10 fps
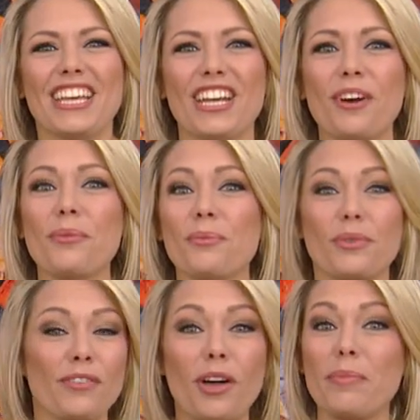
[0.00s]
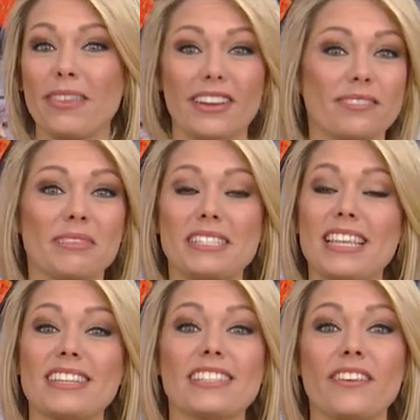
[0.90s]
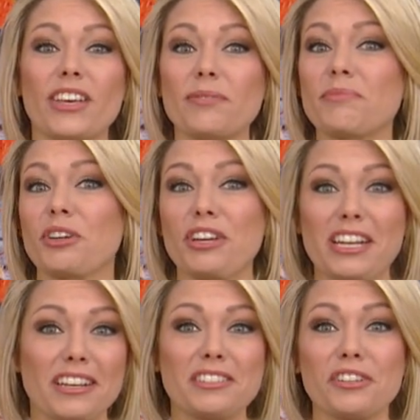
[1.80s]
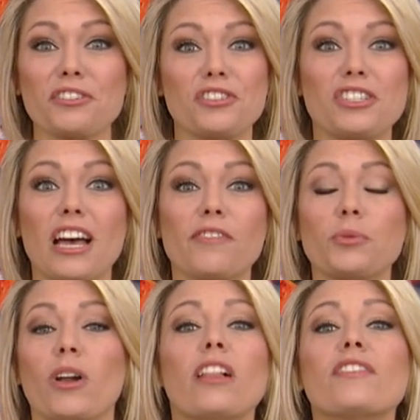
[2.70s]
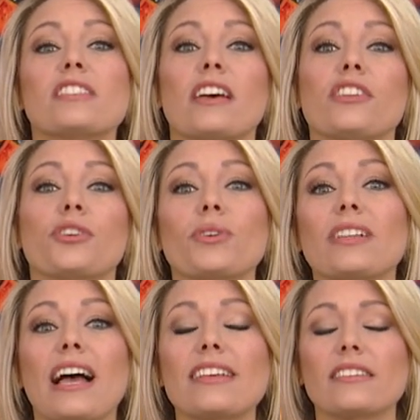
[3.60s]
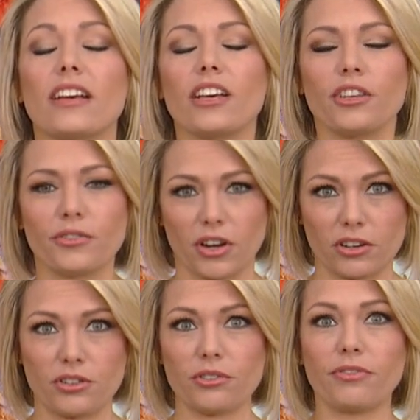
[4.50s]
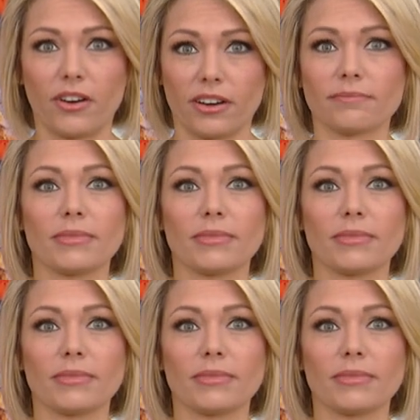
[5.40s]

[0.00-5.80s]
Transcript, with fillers: You know, we've all been there. It's Thanksgiving, you're eating till you're stuffed, when all of a sudden you realize you've gone too far.